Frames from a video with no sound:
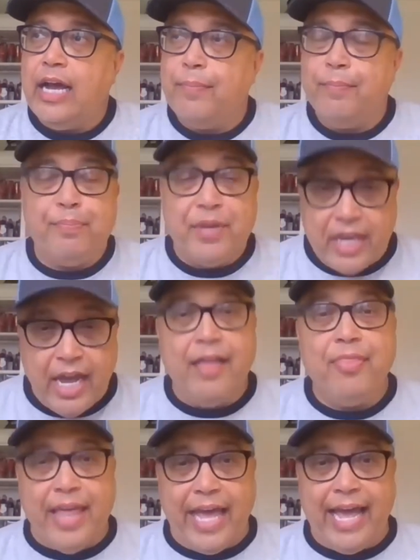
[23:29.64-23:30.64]
Uh,
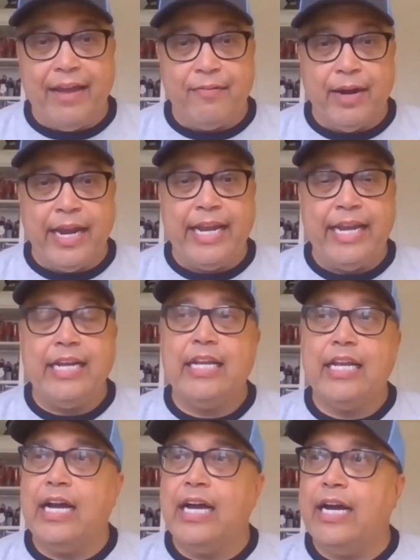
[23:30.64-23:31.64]
beyond that, right?
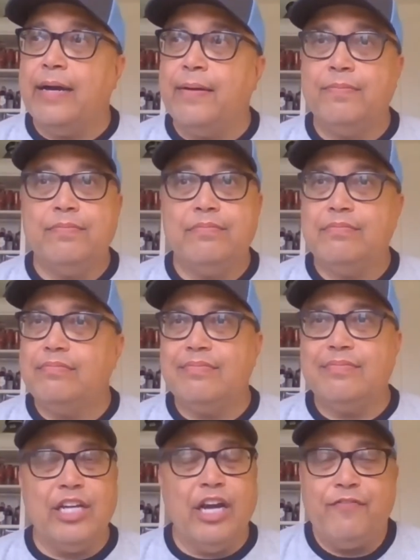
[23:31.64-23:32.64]
Um,
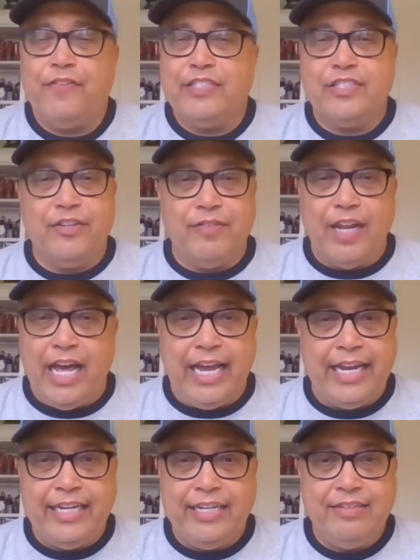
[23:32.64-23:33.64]
the offensive
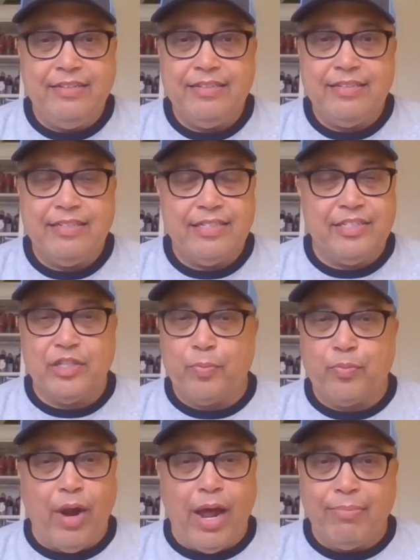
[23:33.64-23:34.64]
line is a
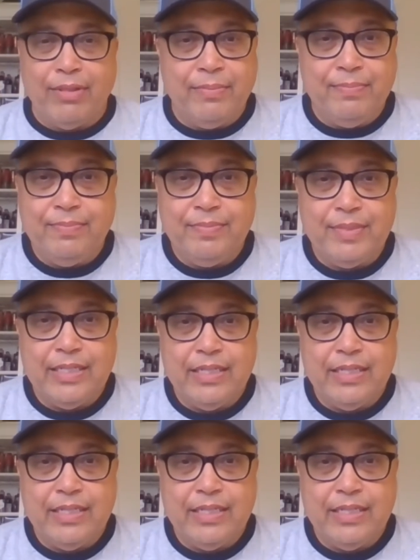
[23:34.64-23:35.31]
problem.